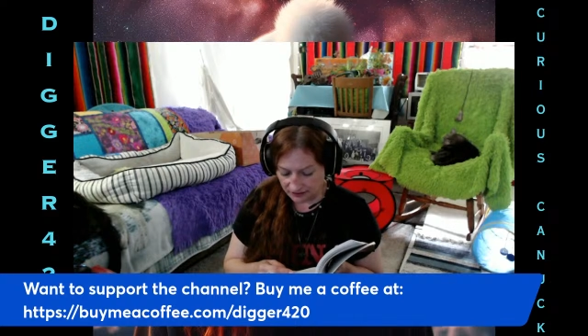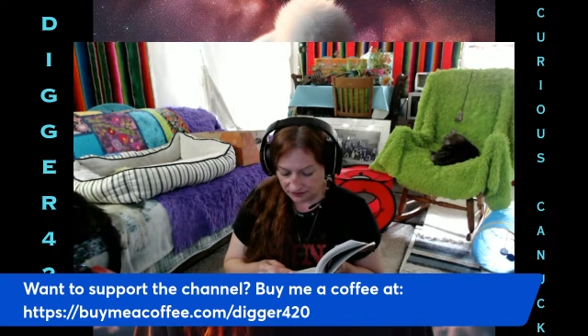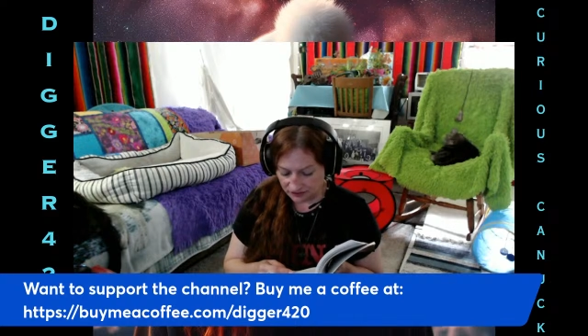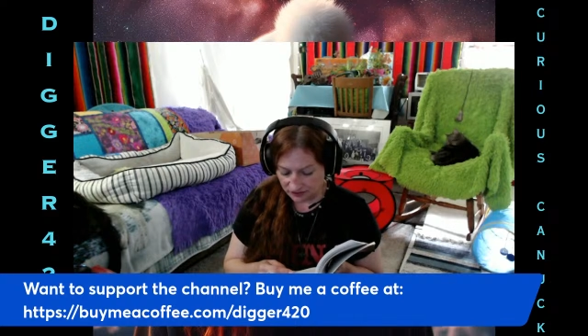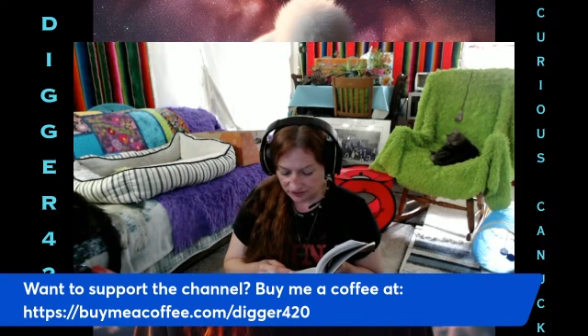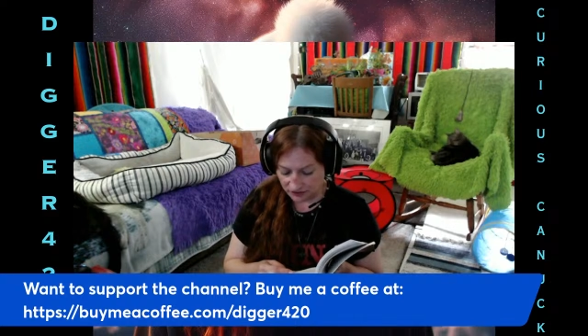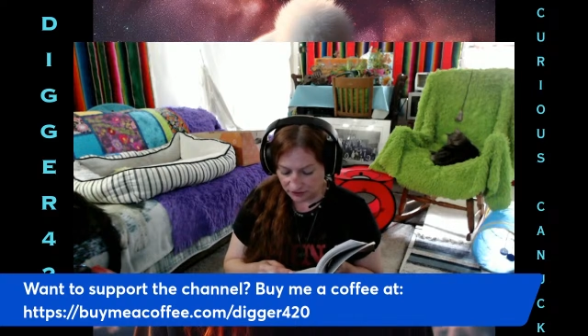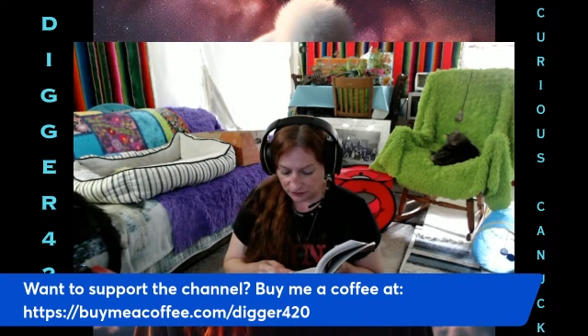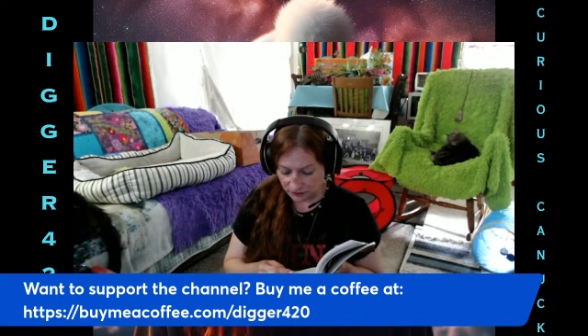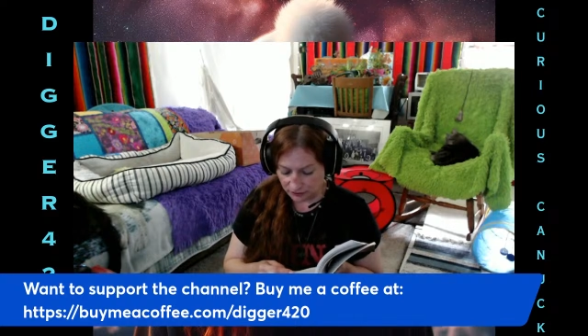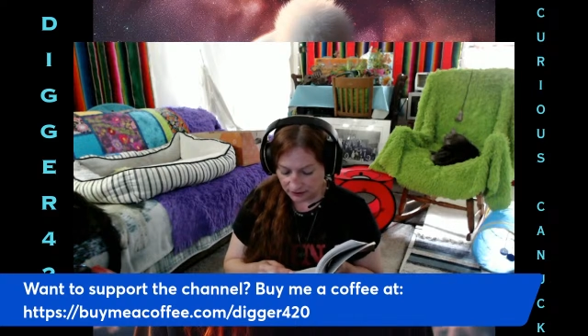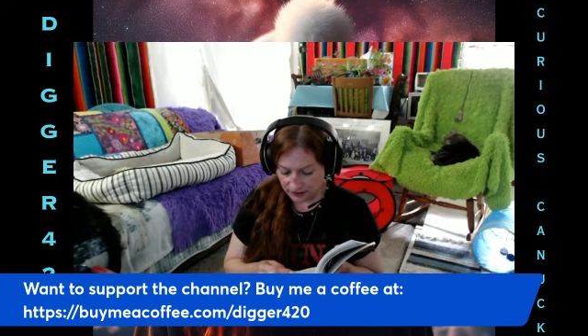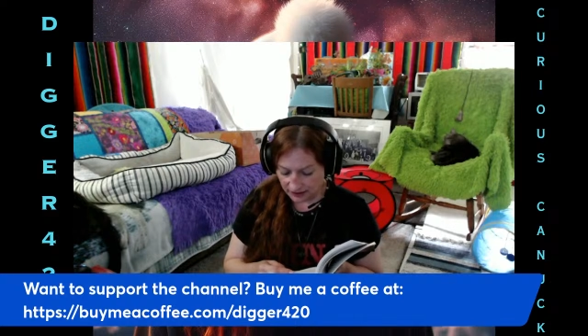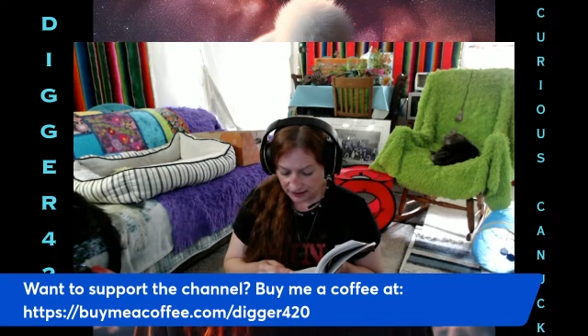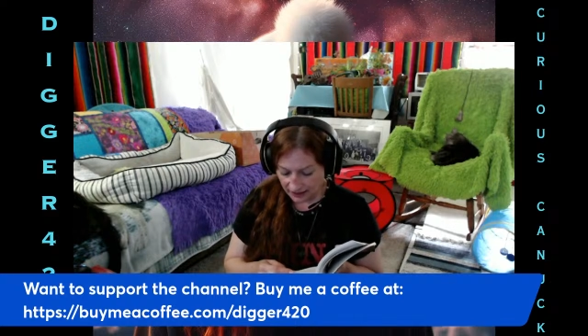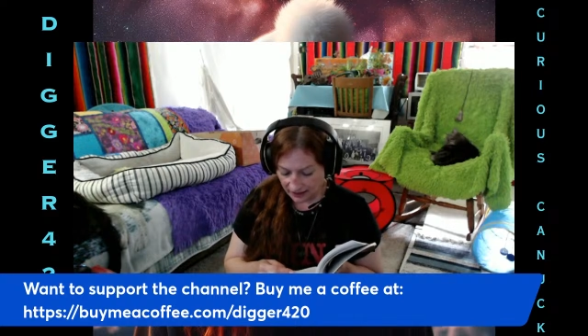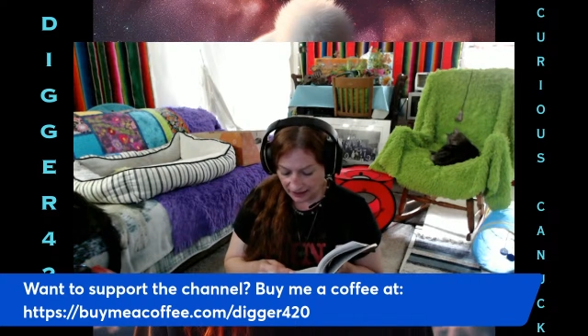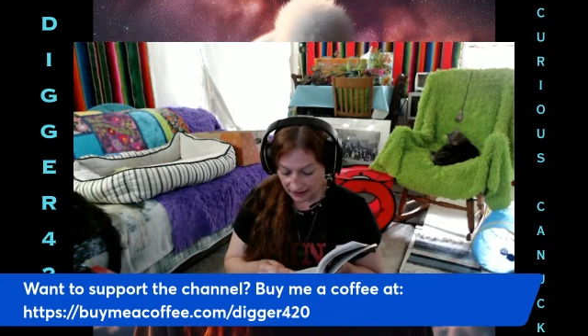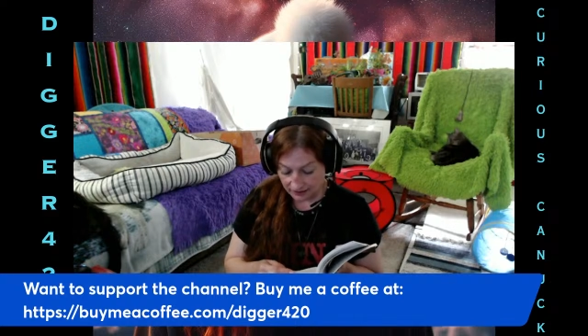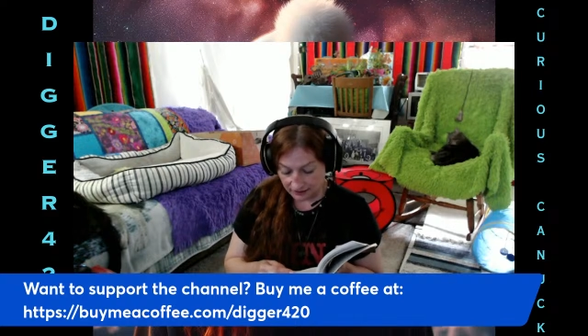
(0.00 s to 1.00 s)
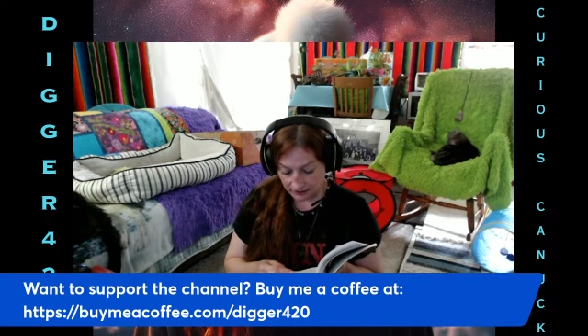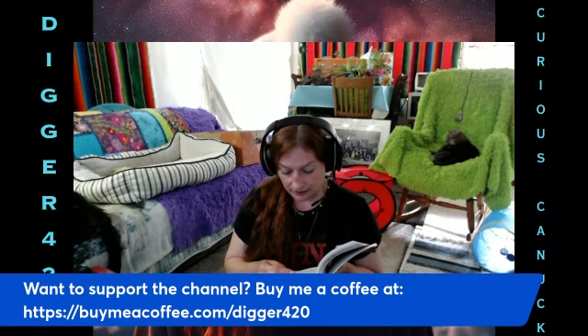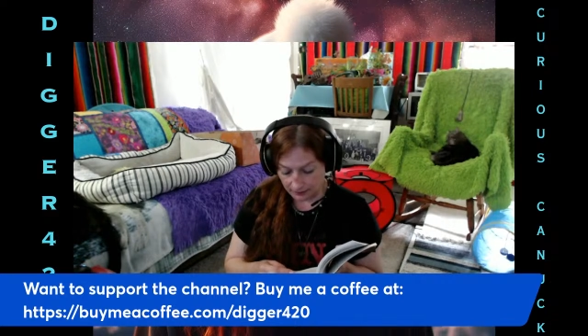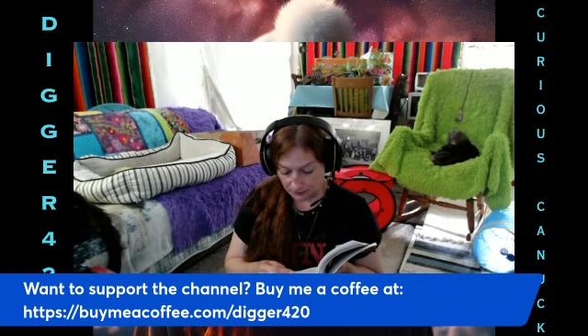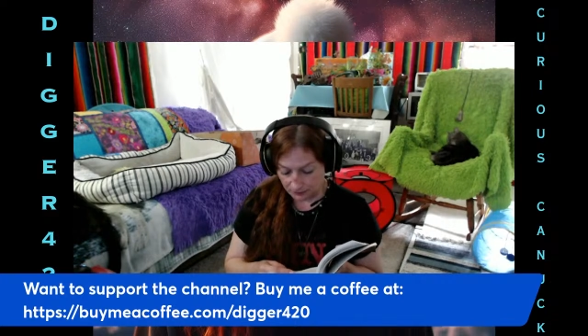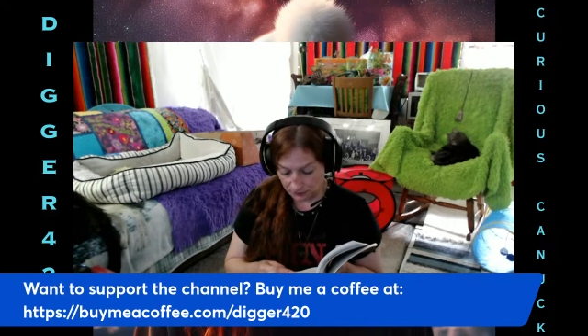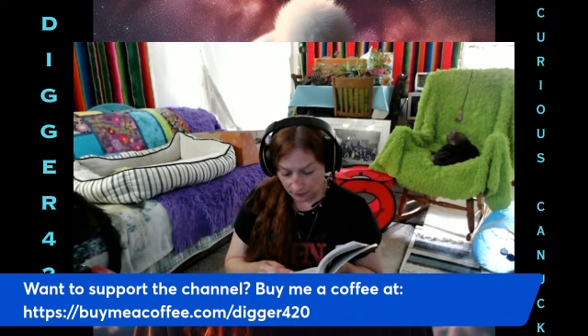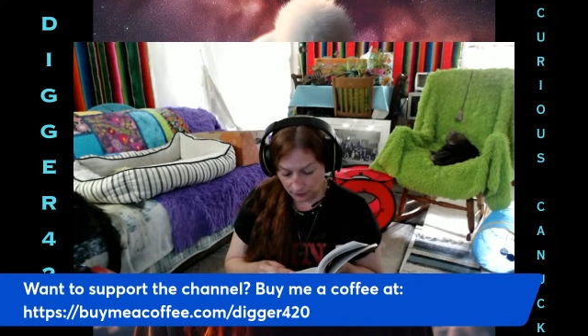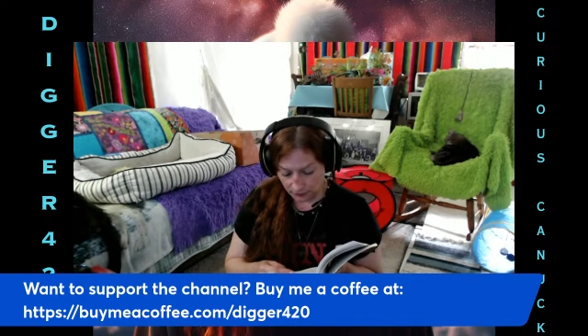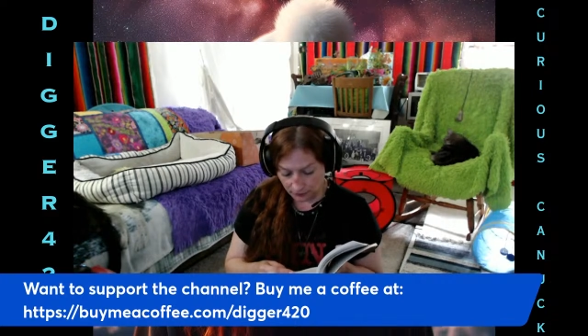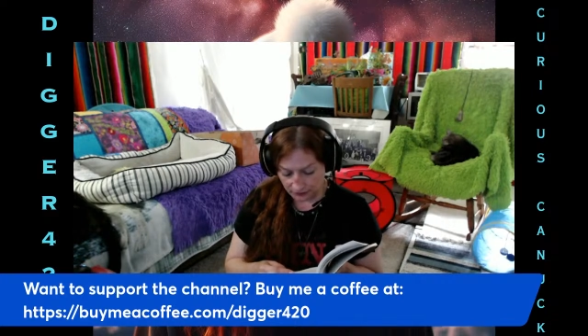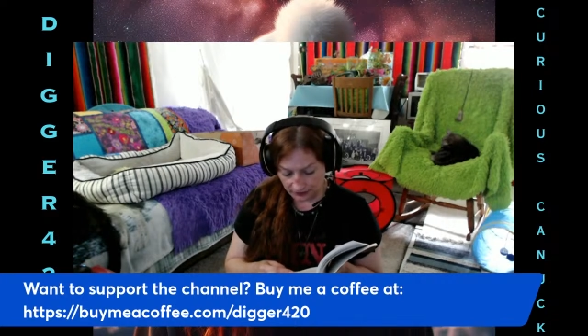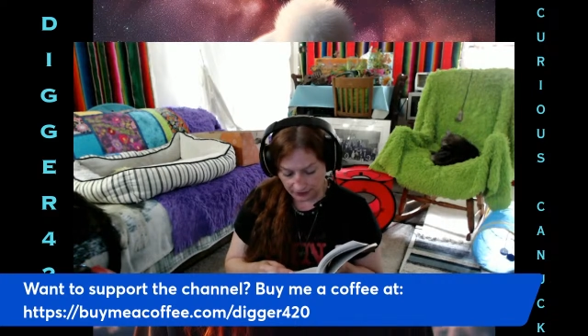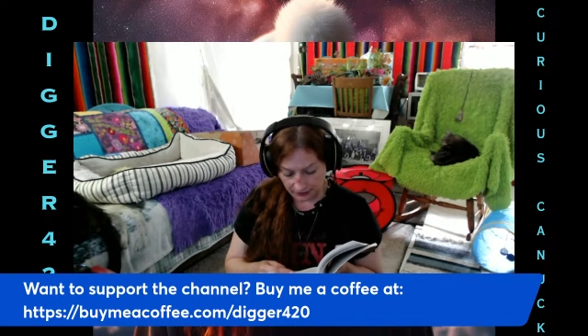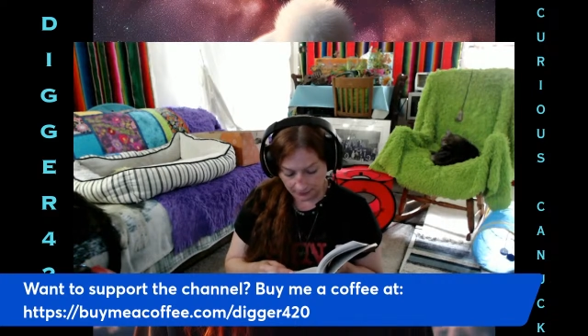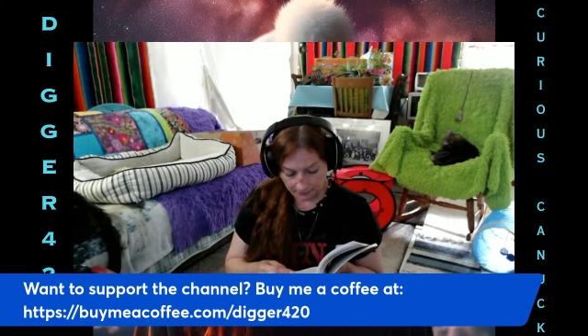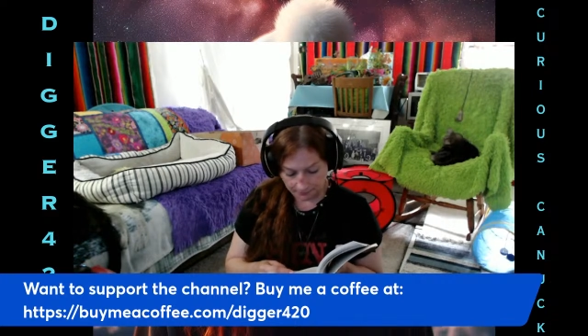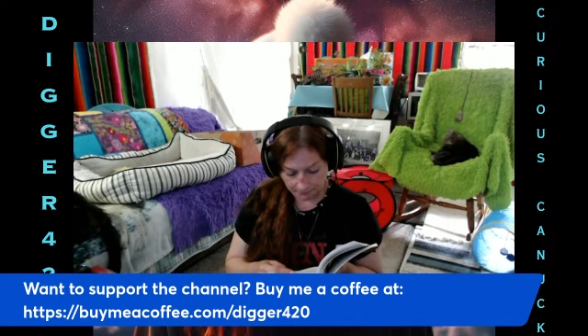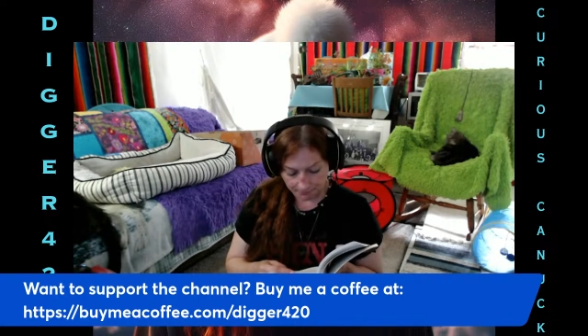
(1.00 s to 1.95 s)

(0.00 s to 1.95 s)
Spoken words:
to, and I am quoting,